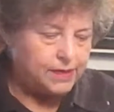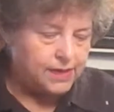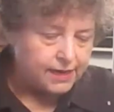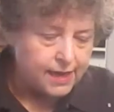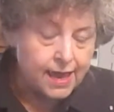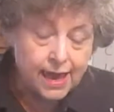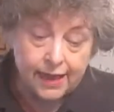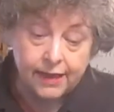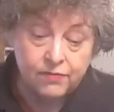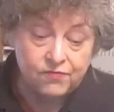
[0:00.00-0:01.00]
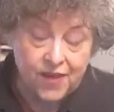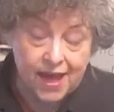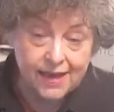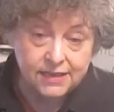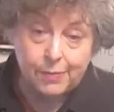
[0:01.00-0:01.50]
done. And in
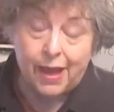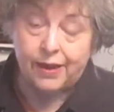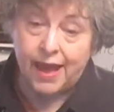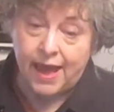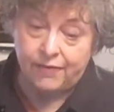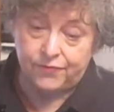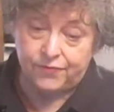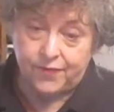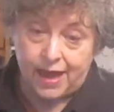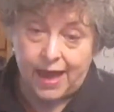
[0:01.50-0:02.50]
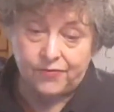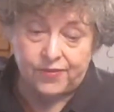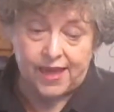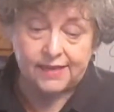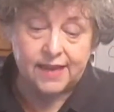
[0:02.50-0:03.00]
fact, about half of
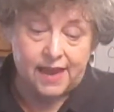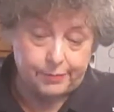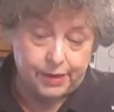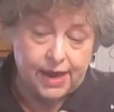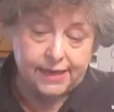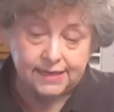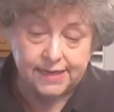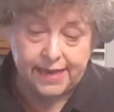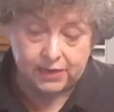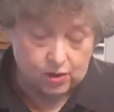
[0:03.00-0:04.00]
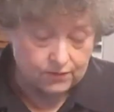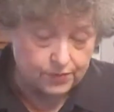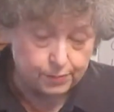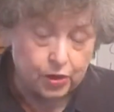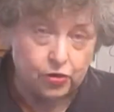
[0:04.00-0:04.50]
that time, and I can take it off
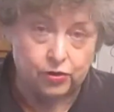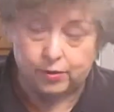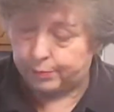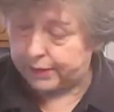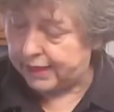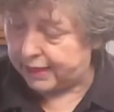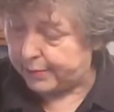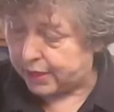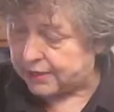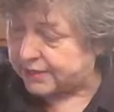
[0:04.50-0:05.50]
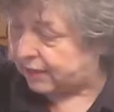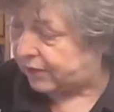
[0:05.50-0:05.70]
the burner completely because it'll